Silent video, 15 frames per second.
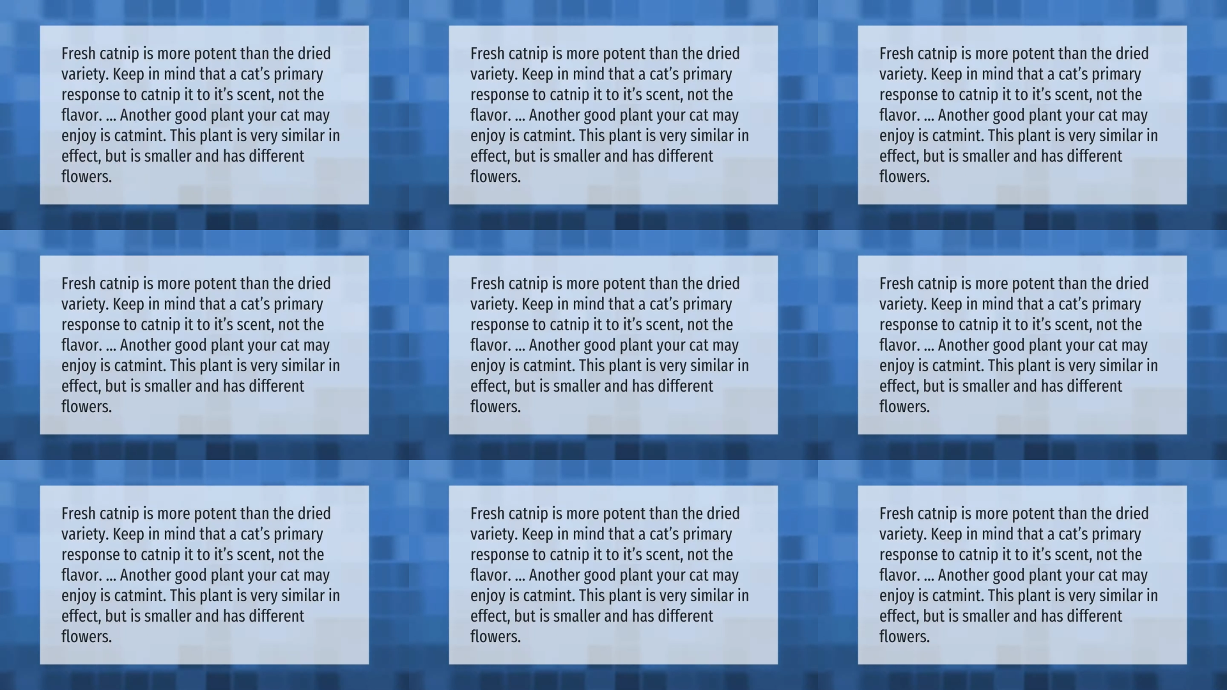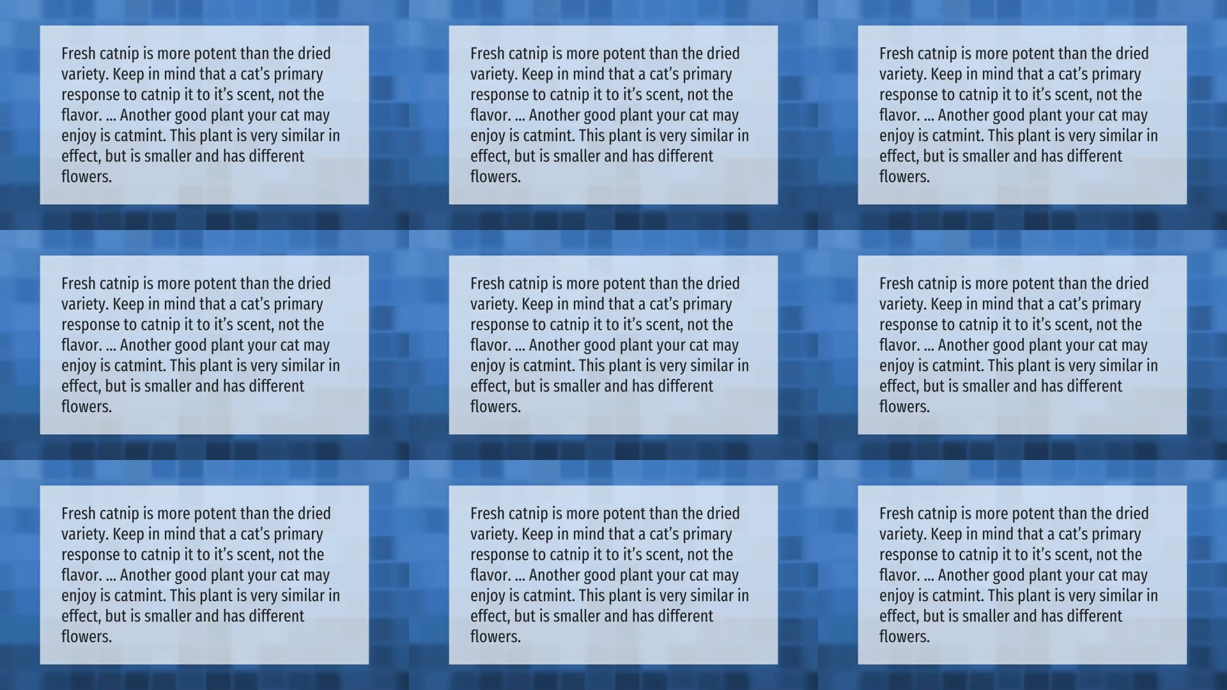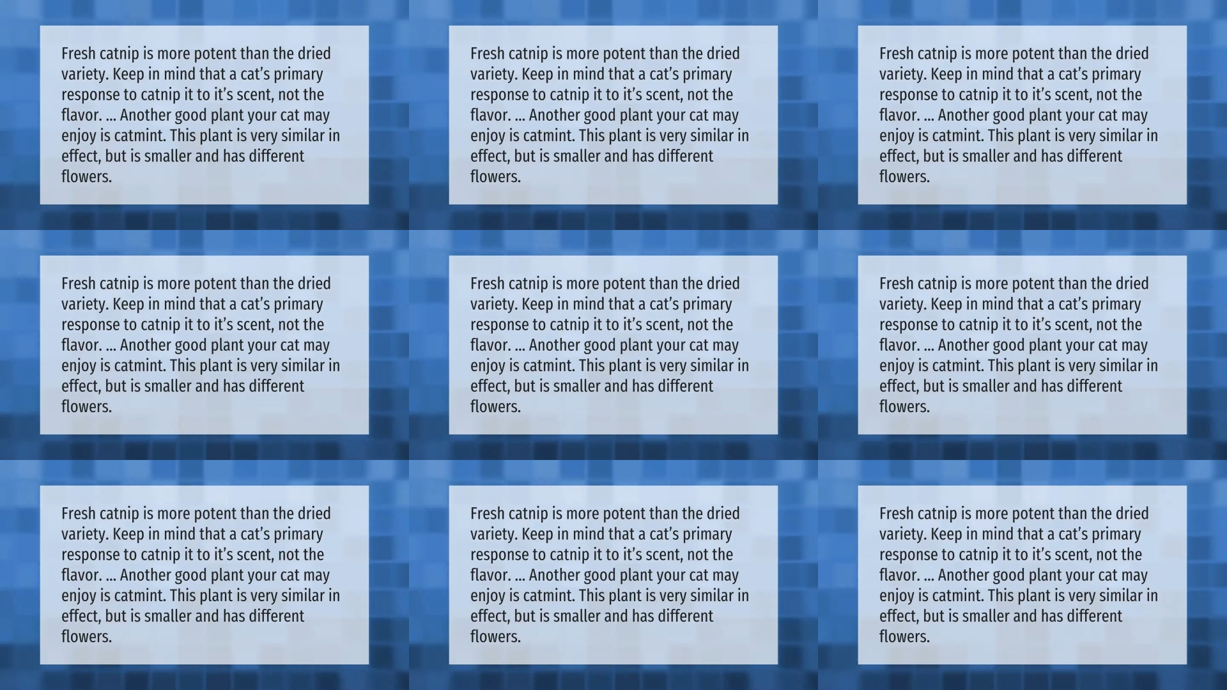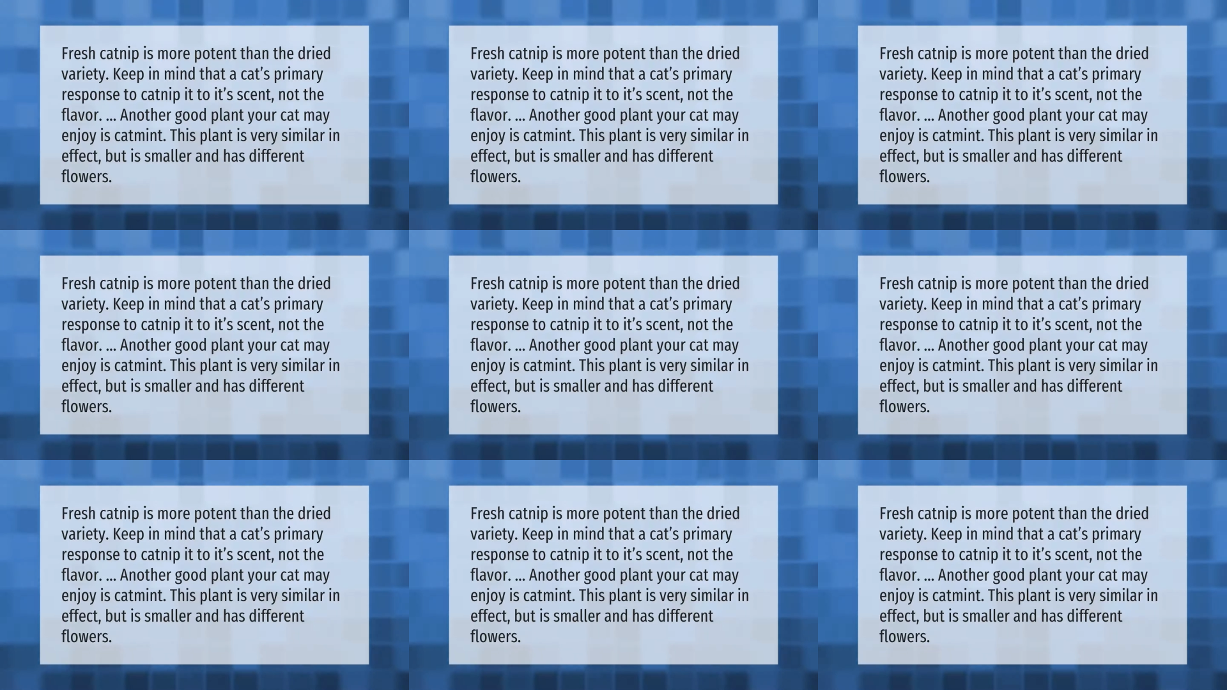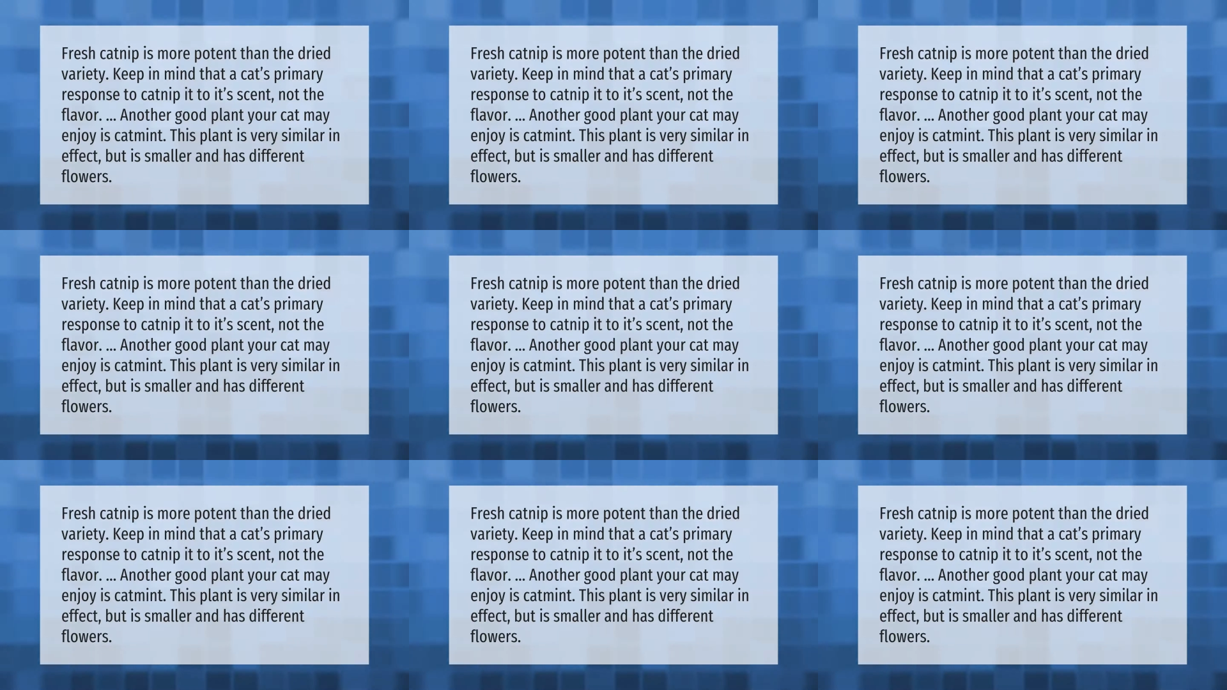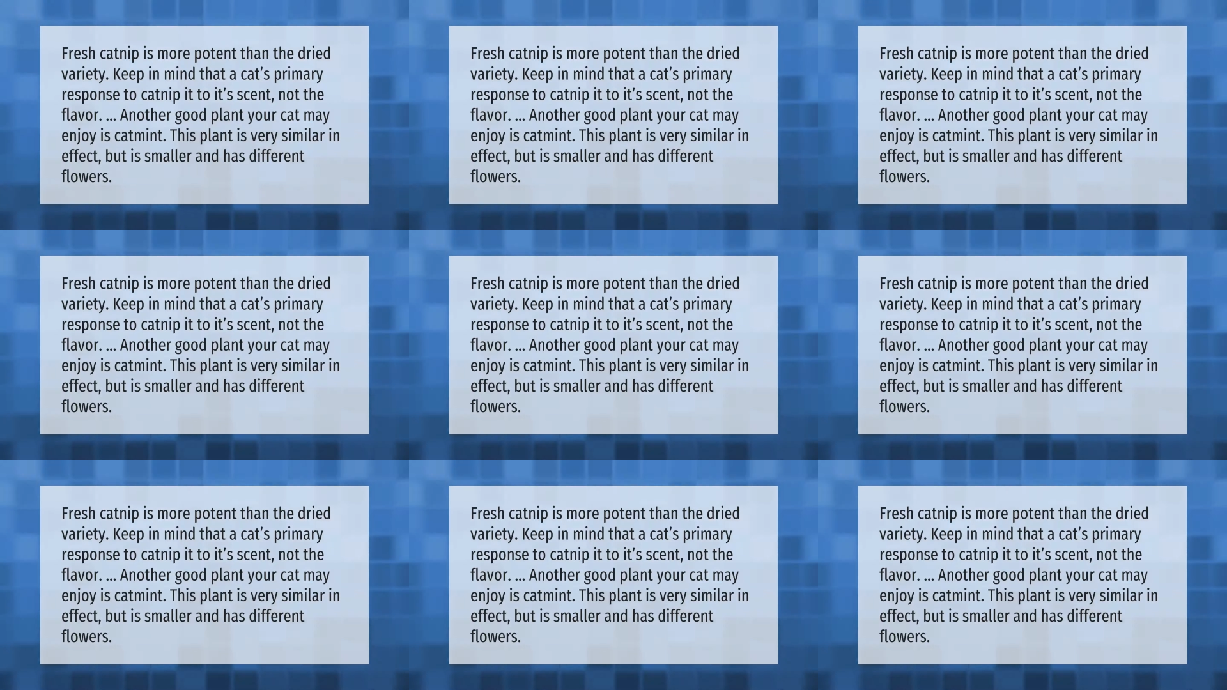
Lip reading: (no speaker visible)